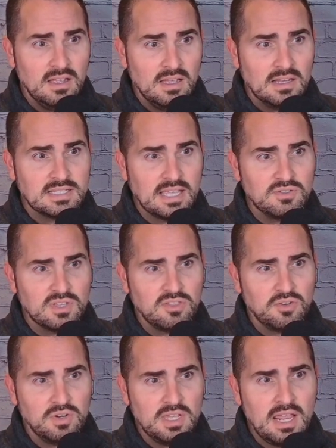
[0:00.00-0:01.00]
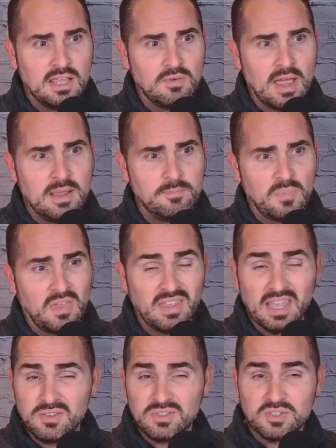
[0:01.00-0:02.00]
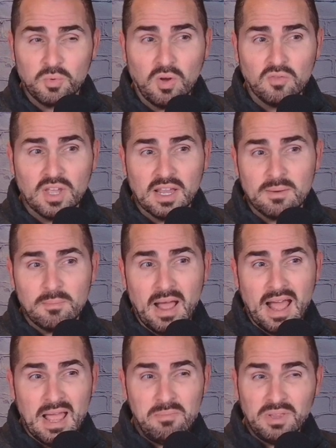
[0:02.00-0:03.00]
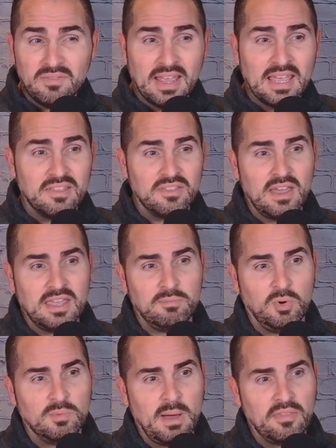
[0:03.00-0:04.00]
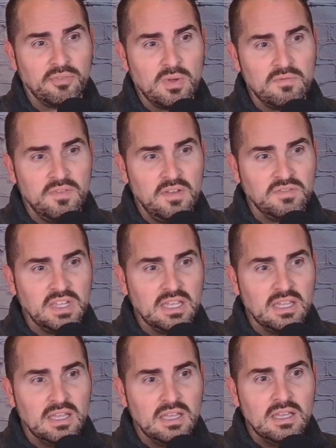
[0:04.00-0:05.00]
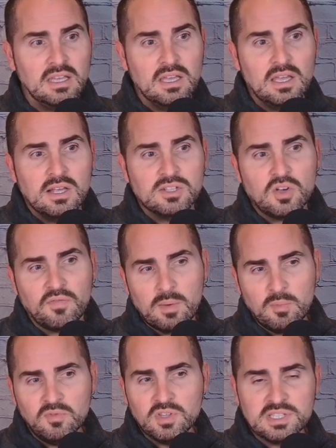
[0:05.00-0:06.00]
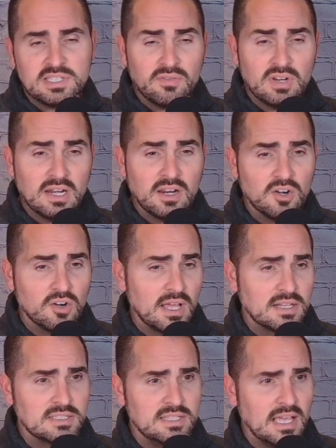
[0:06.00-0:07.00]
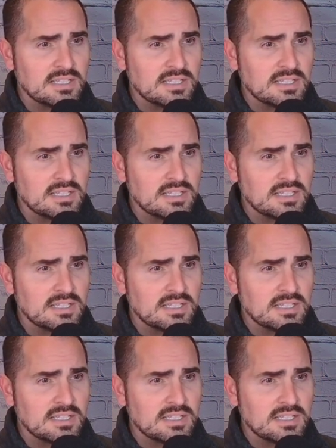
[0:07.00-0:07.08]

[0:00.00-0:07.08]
because I use a 3080, right? I think I use a 12 gig. I believe I pull about 350. So if I move to the 7900 XTX,